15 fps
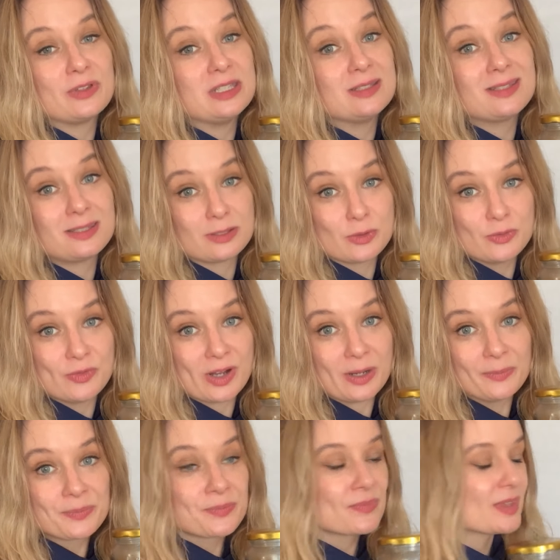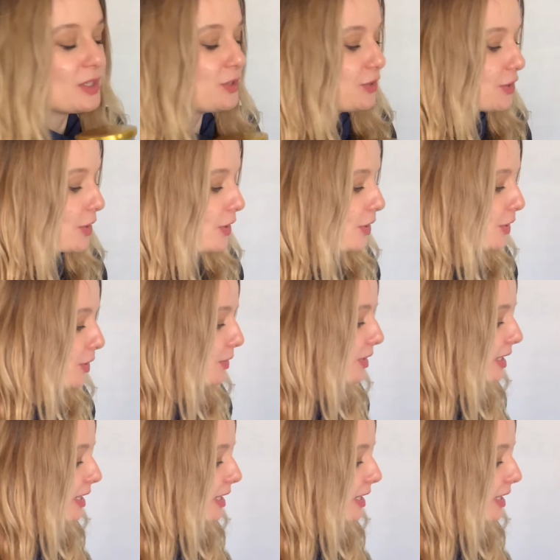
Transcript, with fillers: in silver. So,